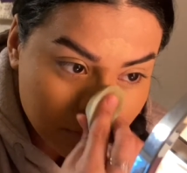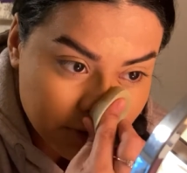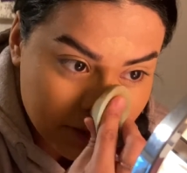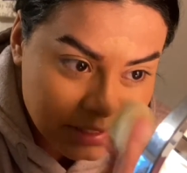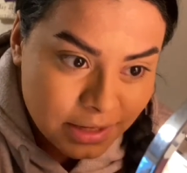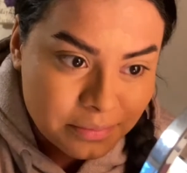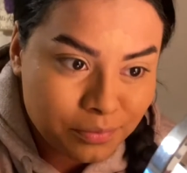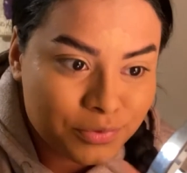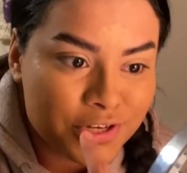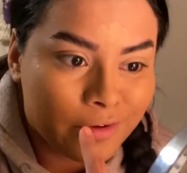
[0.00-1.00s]
Since I
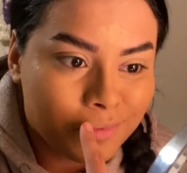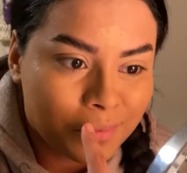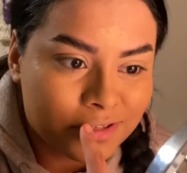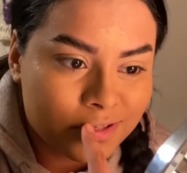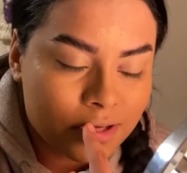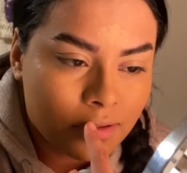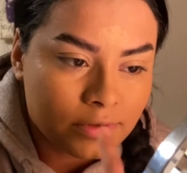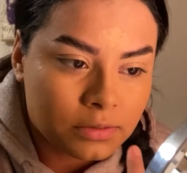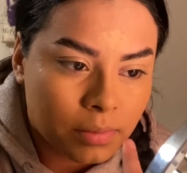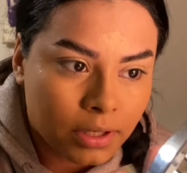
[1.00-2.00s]
shaved my mustache off,
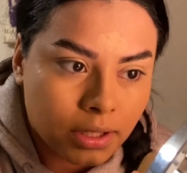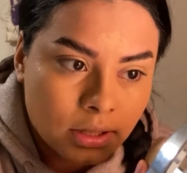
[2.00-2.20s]
it's burning.